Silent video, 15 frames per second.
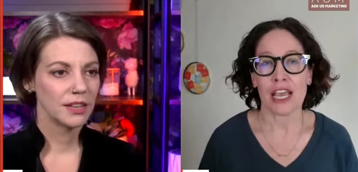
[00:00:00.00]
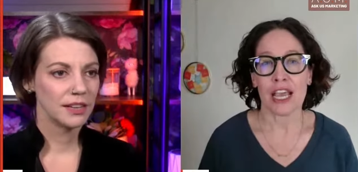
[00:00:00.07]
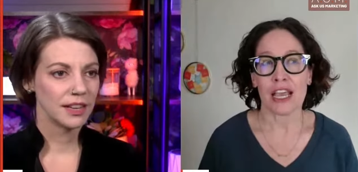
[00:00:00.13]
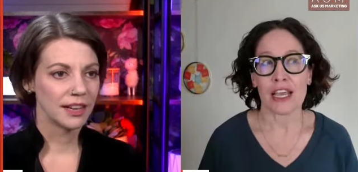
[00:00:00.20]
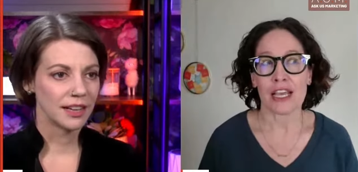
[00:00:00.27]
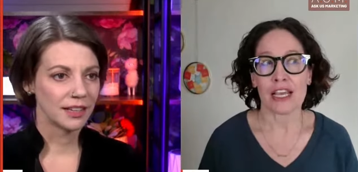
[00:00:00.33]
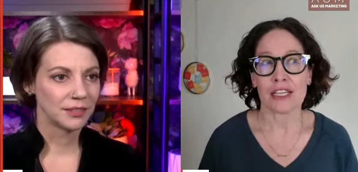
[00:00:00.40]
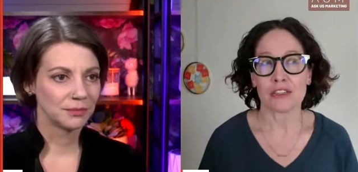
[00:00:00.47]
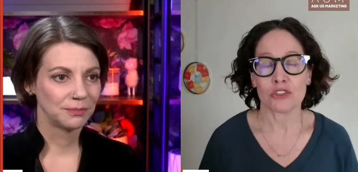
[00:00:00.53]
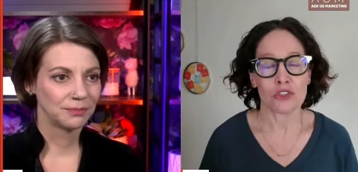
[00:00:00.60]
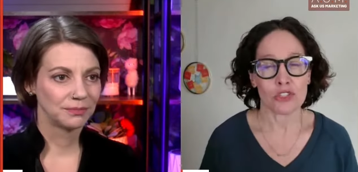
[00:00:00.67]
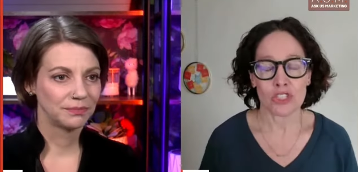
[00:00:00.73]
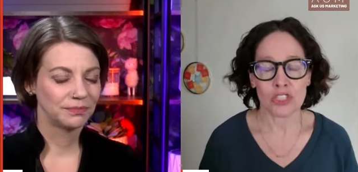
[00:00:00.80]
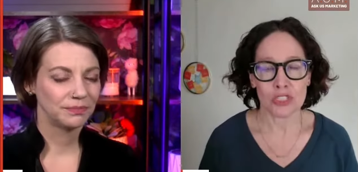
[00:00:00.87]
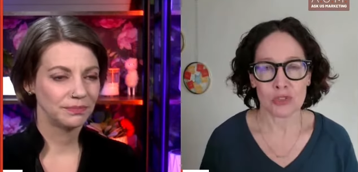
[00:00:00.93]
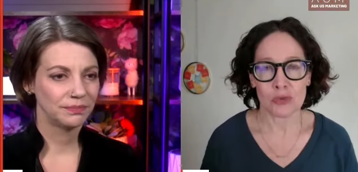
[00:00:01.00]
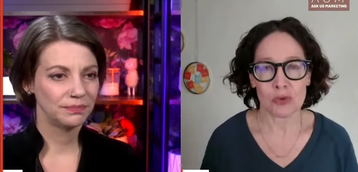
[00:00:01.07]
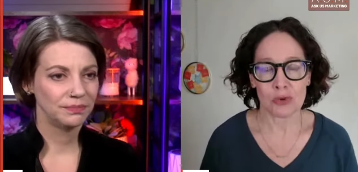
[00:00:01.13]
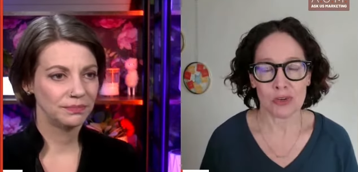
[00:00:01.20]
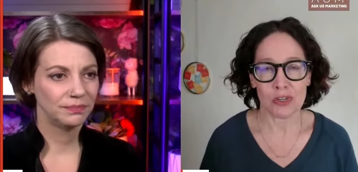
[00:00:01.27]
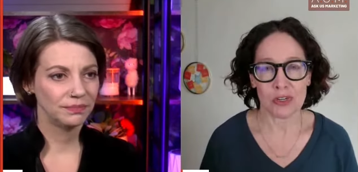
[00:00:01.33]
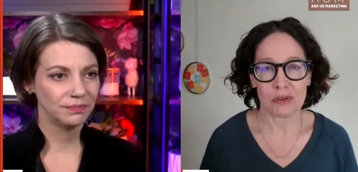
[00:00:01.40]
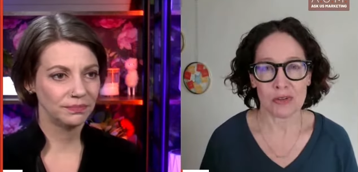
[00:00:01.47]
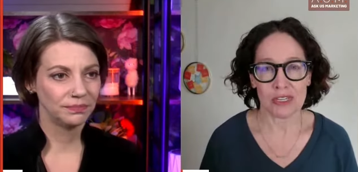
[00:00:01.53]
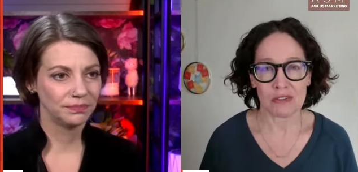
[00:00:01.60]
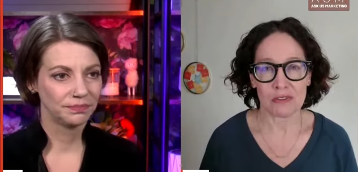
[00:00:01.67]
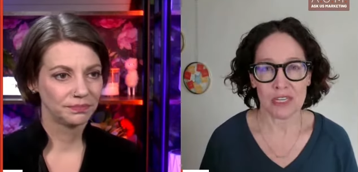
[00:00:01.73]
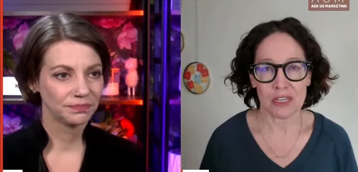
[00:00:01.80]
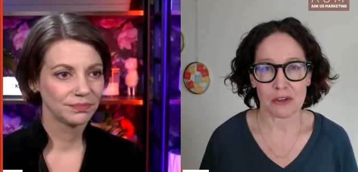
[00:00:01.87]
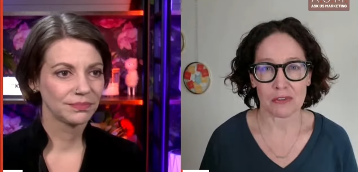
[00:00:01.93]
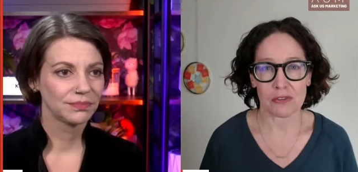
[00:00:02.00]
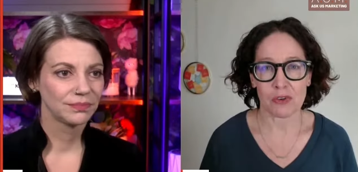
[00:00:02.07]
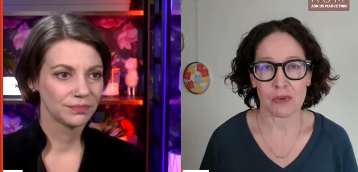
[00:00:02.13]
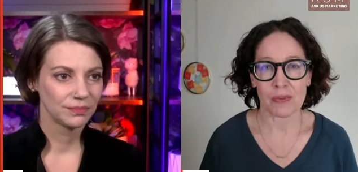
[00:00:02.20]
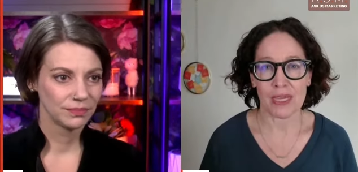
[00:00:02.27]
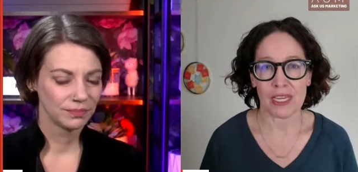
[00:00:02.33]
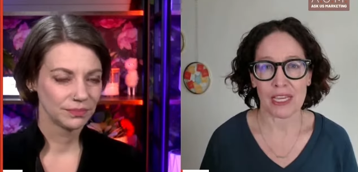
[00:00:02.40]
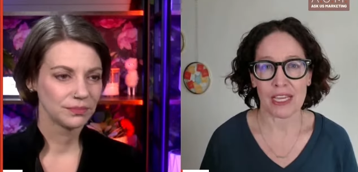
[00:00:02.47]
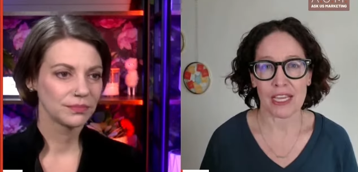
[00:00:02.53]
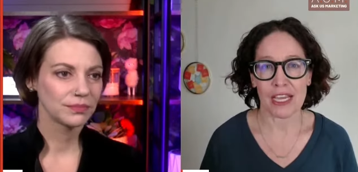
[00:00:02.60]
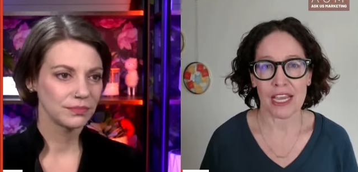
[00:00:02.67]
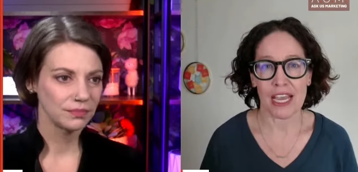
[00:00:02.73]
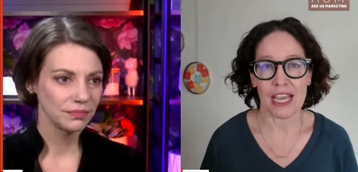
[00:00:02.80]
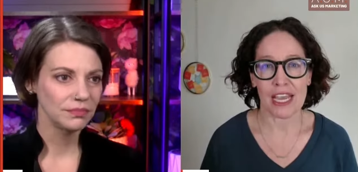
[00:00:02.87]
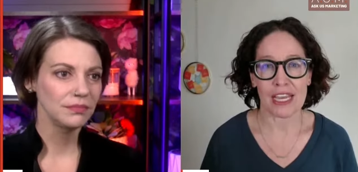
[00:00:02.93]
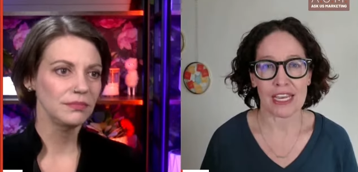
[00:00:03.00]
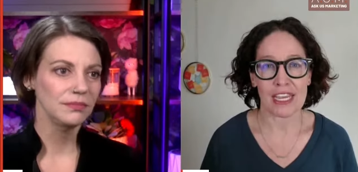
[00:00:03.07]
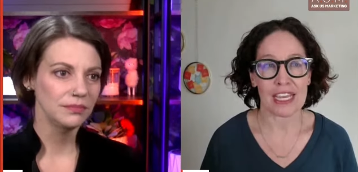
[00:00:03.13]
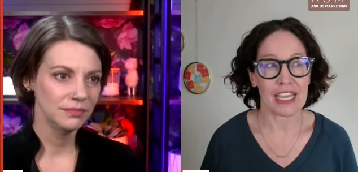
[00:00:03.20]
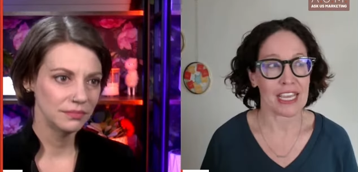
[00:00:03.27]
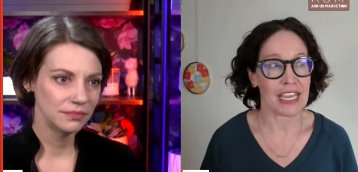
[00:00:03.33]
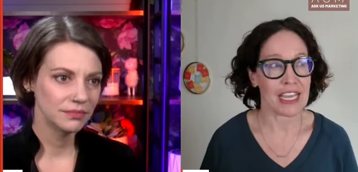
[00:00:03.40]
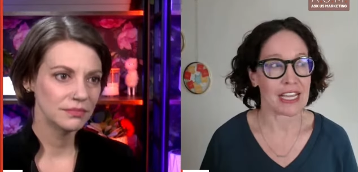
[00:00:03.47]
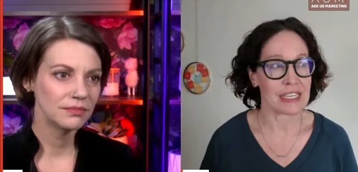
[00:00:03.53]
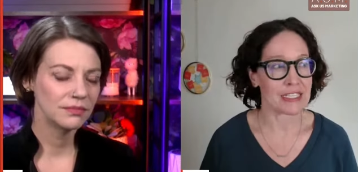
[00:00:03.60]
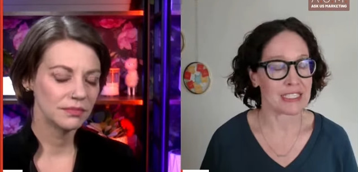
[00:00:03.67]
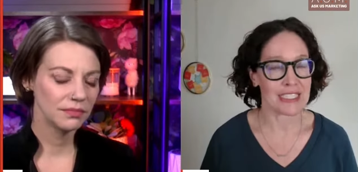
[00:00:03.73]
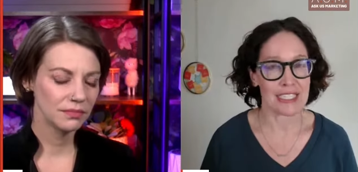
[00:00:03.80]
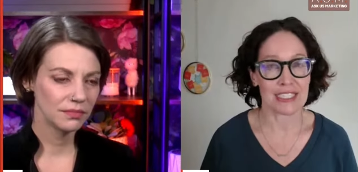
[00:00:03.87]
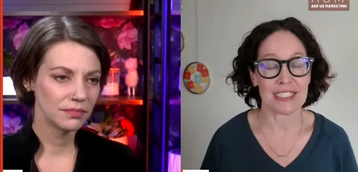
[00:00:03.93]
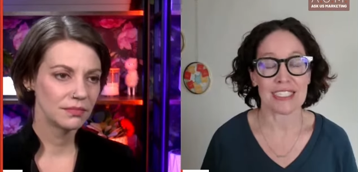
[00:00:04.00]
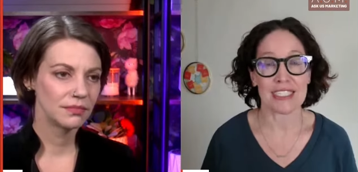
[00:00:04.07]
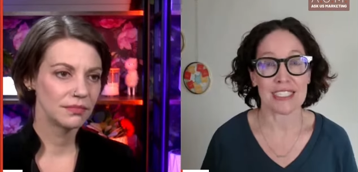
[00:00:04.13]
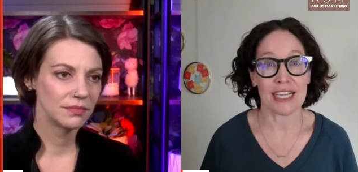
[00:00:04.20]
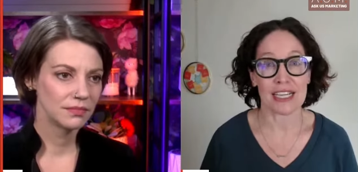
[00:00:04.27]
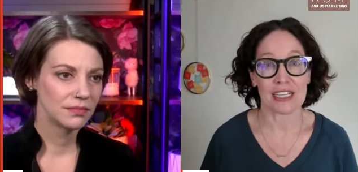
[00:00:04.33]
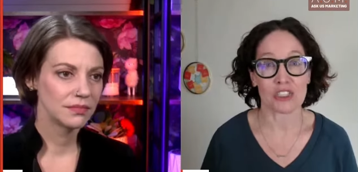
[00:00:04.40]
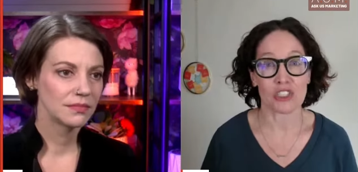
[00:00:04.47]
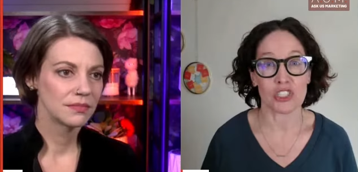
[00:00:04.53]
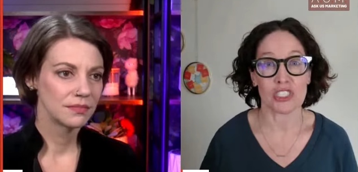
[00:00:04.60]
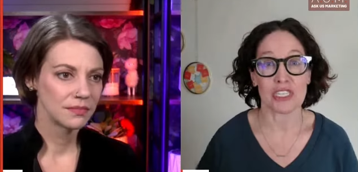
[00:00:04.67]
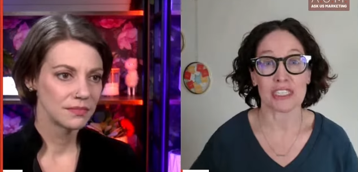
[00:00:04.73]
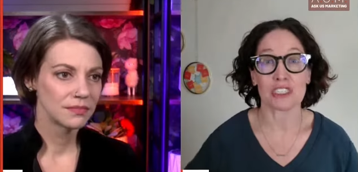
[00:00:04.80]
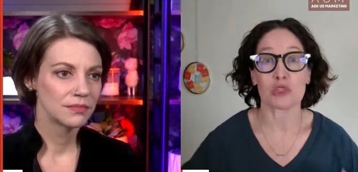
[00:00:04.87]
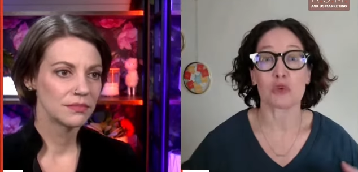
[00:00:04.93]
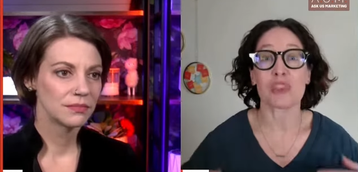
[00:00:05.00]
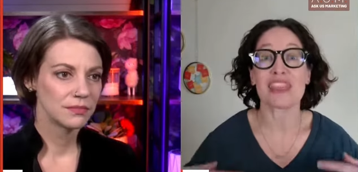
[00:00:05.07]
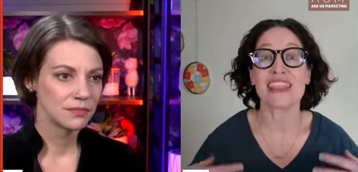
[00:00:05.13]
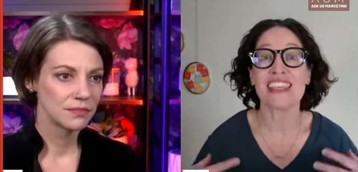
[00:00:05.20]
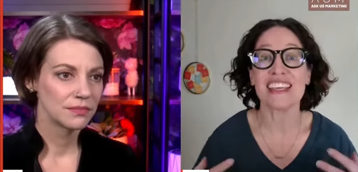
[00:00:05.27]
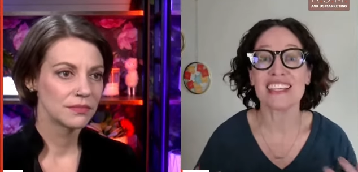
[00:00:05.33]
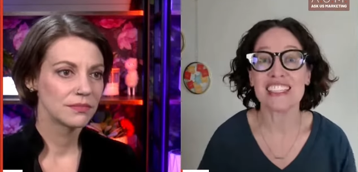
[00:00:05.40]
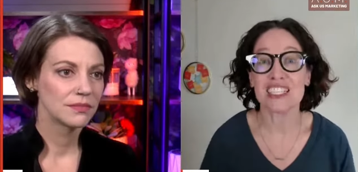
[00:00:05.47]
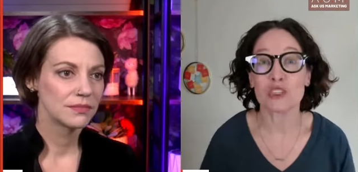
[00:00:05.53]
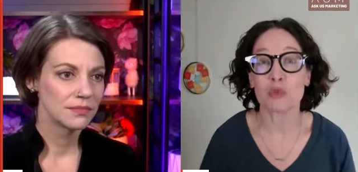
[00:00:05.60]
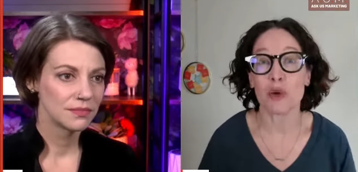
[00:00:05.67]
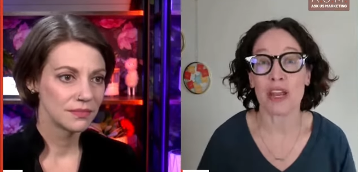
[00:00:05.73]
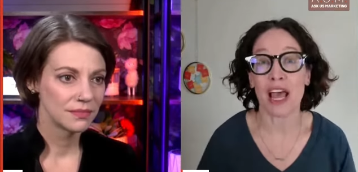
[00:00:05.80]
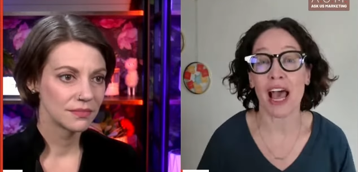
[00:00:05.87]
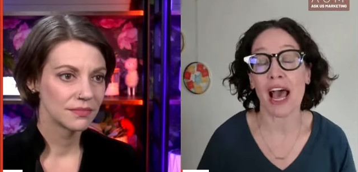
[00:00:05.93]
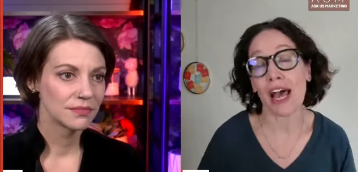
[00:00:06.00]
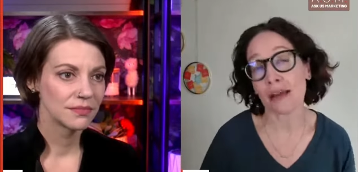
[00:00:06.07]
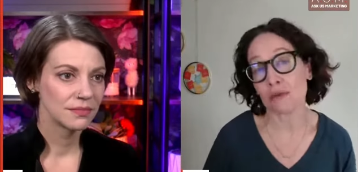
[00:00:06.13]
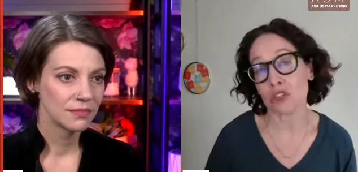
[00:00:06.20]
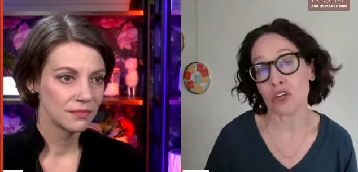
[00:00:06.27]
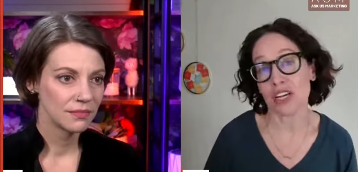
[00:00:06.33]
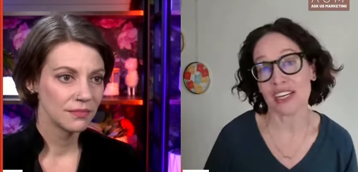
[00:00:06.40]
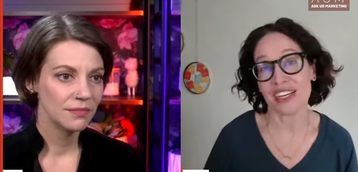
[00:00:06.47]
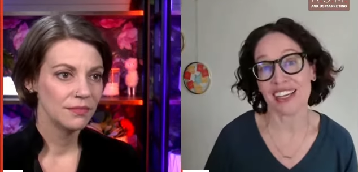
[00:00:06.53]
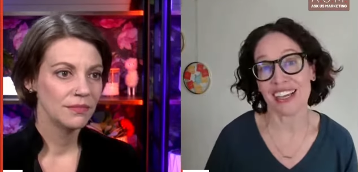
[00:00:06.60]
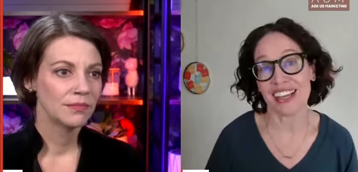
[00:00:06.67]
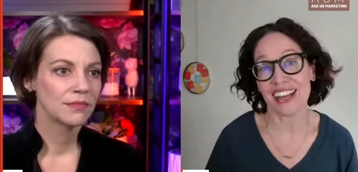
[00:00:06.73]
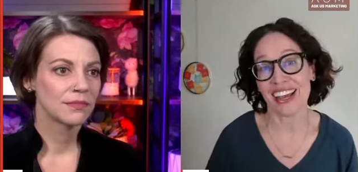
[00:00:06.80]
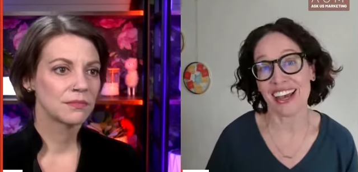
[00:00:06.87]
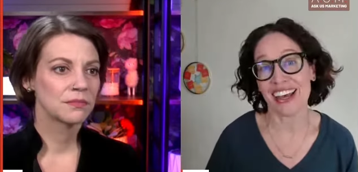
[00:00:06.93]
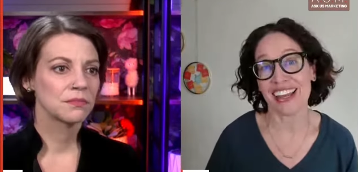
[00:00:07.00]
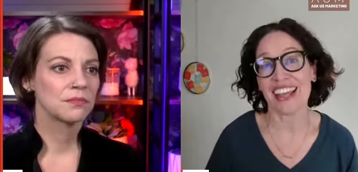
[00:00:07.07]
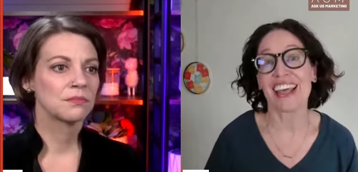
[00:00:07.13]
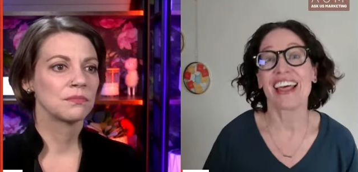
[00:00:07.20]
Speaker 1: Yeah. And so she just recorded a quick video for me, and in 60 seconds she said, "So this is what I'm trying to get at.